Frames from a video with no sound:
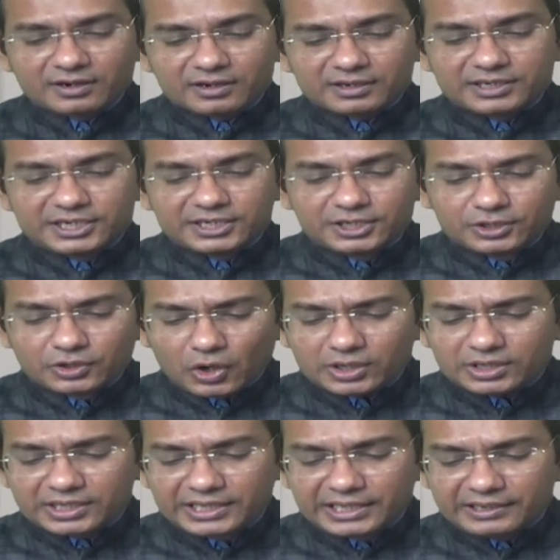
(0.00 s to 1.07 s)
did
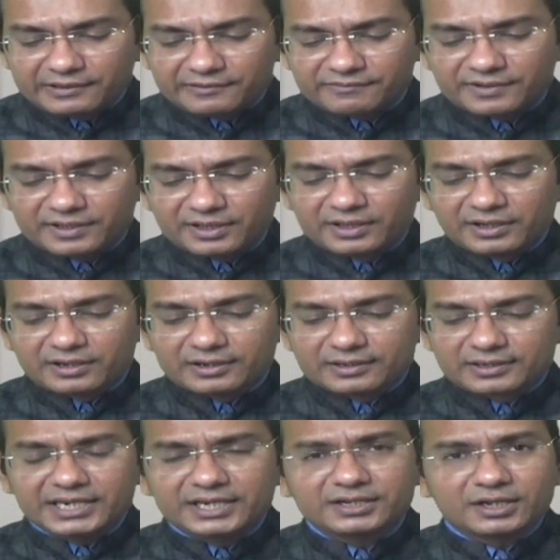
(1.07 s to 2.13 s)
not give
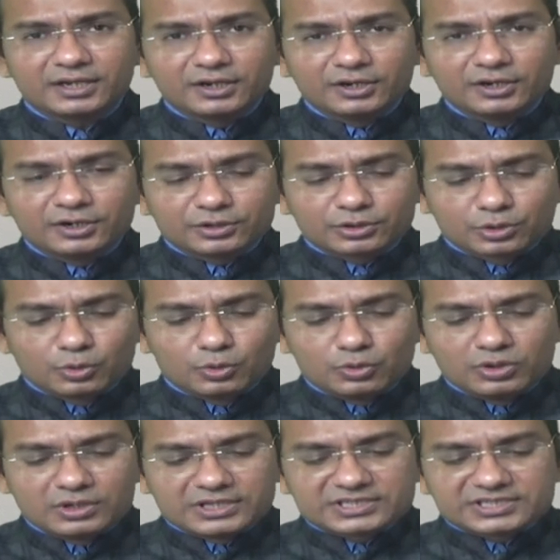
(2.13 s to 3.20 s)
right
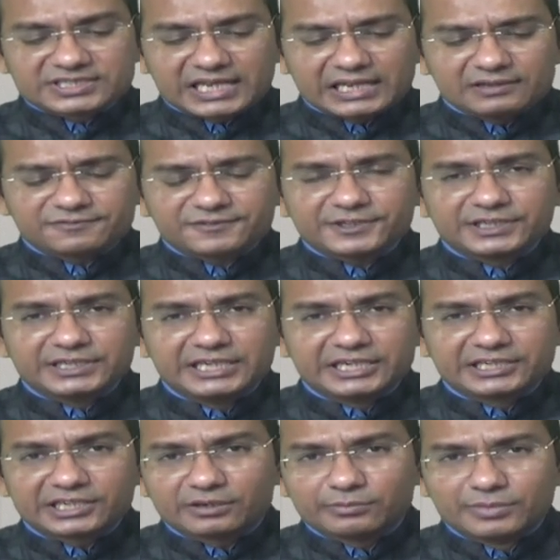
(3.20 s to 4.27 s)
to
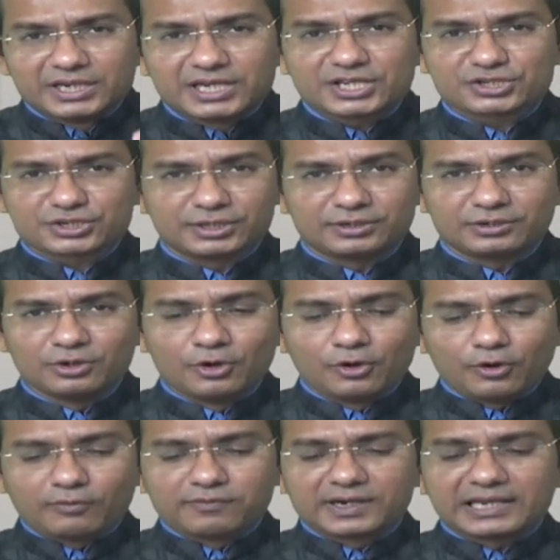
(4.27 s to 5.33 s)
self-determination
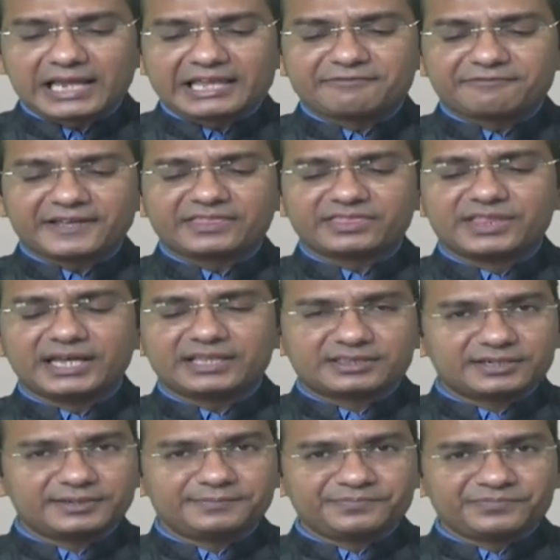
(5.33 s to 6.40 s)
over life and death.
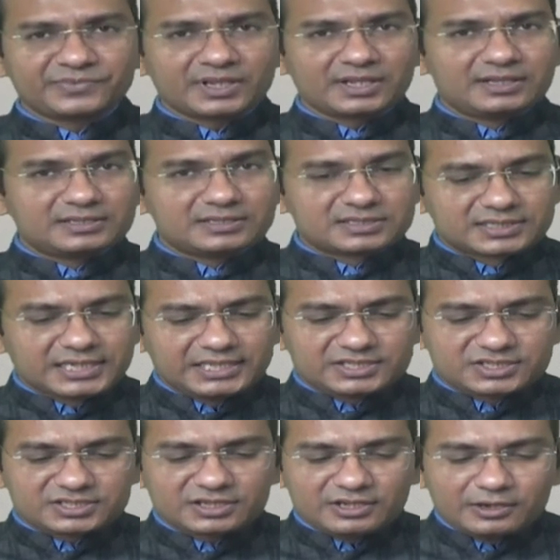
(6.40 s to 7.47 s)

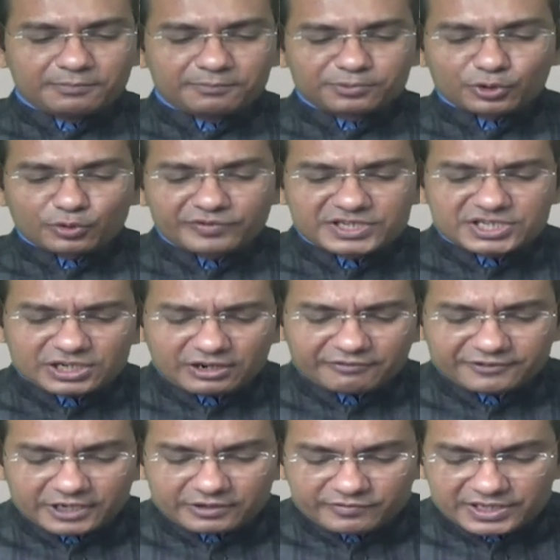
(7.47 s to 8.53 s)
Since provision of
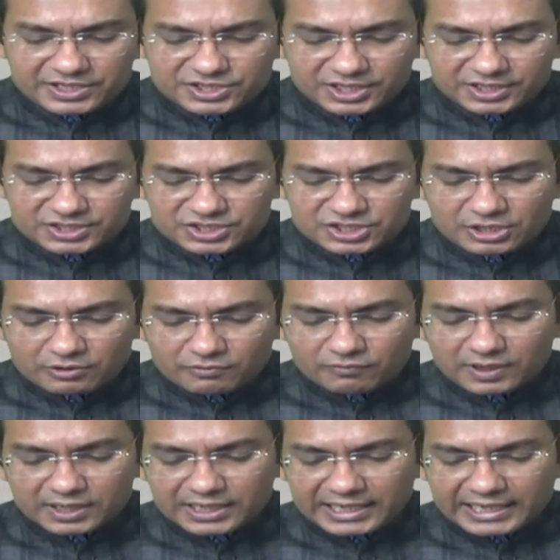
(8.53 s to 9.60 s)
conventions
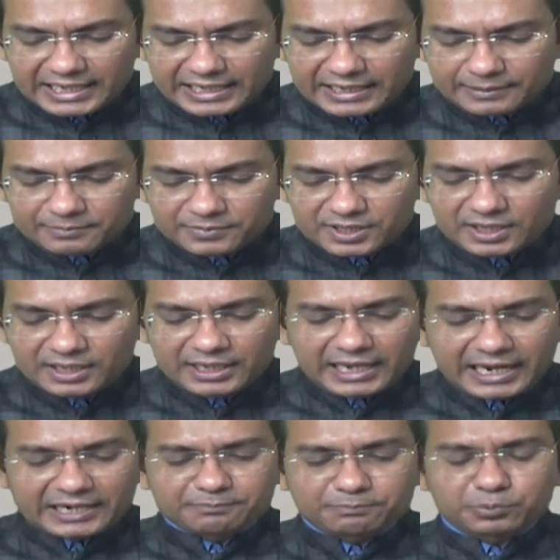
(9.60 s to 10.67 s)
were aimed
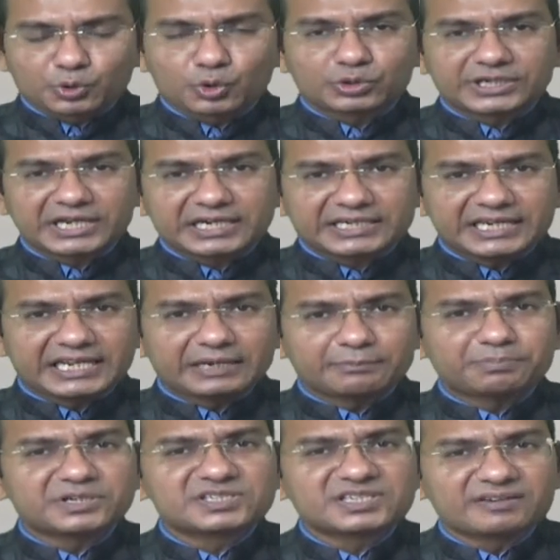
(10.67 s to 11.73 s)
at protecting and
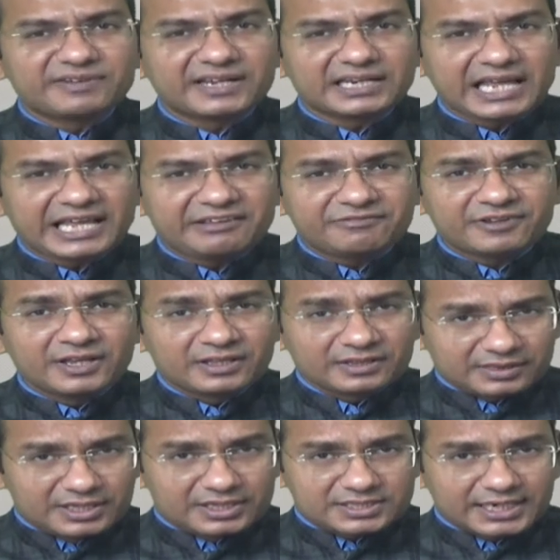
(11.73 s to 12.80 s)
preserving life,
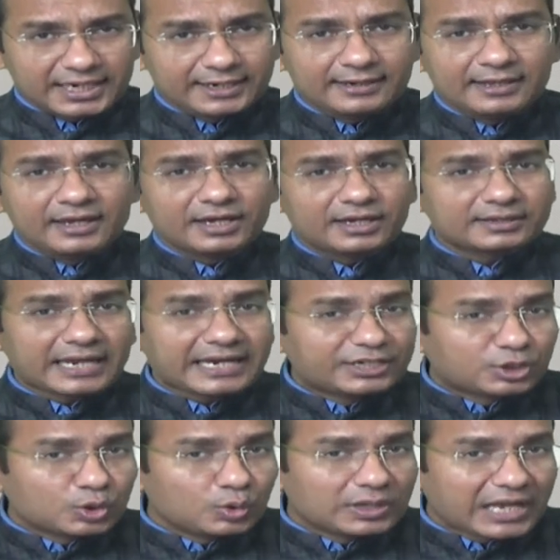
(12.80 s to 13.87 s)
they said right
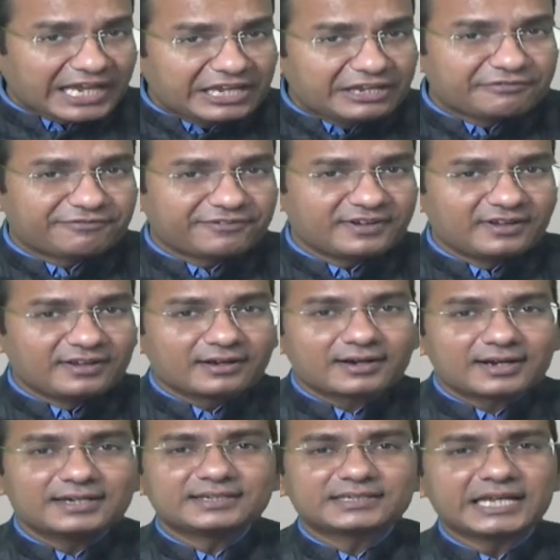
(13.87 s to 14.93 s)
to life
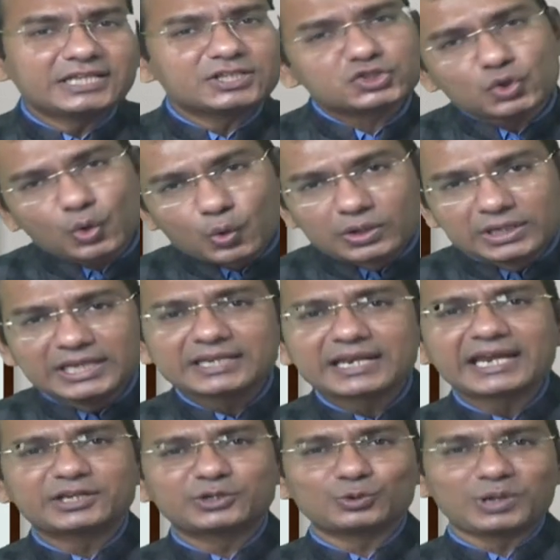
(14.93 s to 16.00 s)
contains only
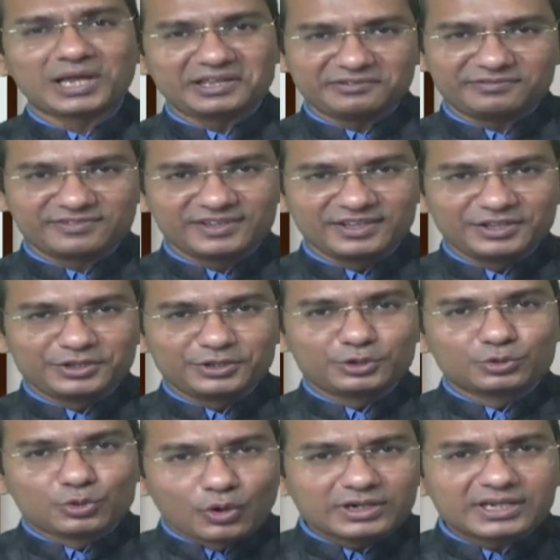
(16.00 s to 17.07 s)
right to life. You
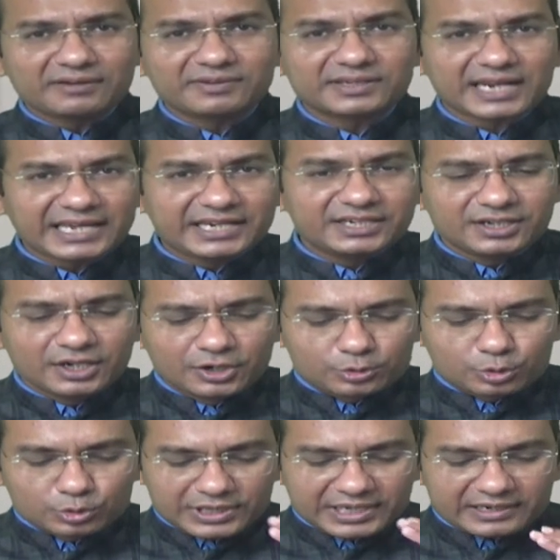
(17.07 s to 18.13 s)
don't have a right
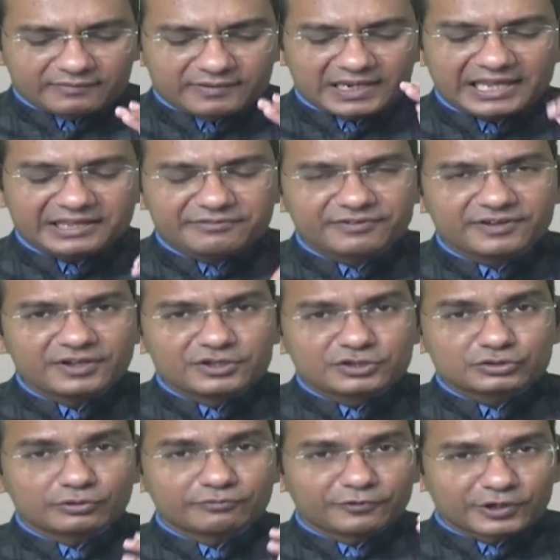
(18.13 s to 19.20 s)
to take away life.
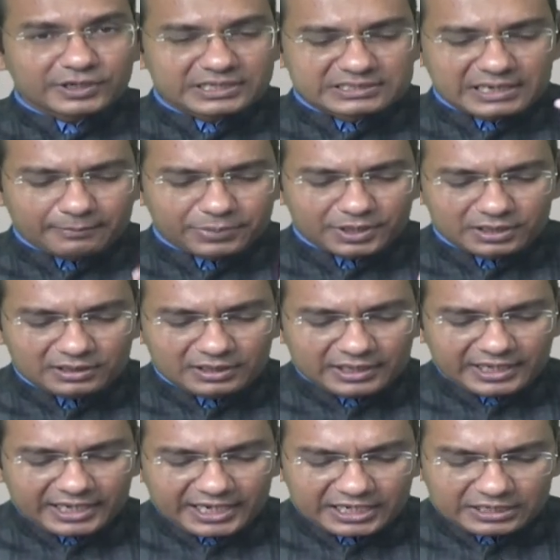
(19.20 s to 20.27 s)
So for example,
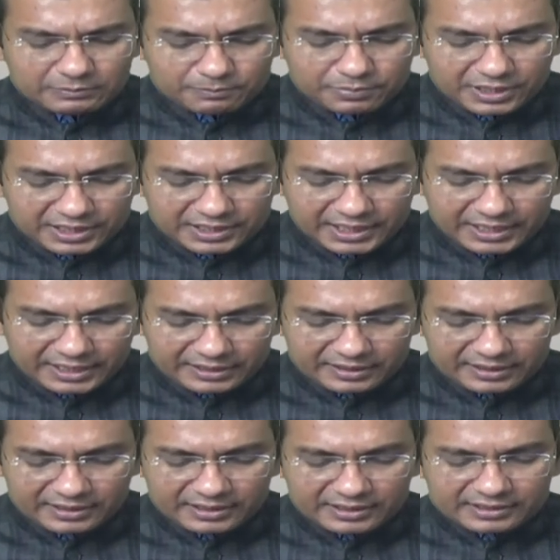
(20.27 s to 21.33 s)
in Britain,
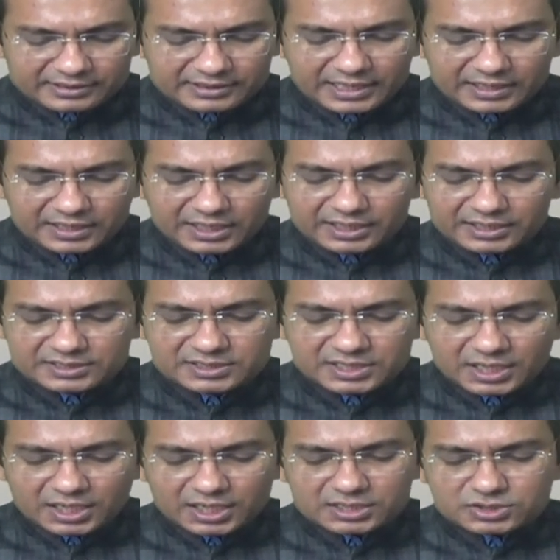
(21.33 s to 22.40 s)
there is
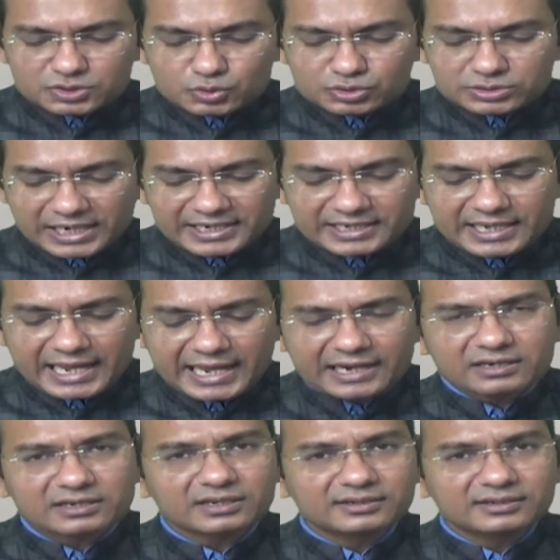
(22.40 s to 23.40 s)
a Suicide Act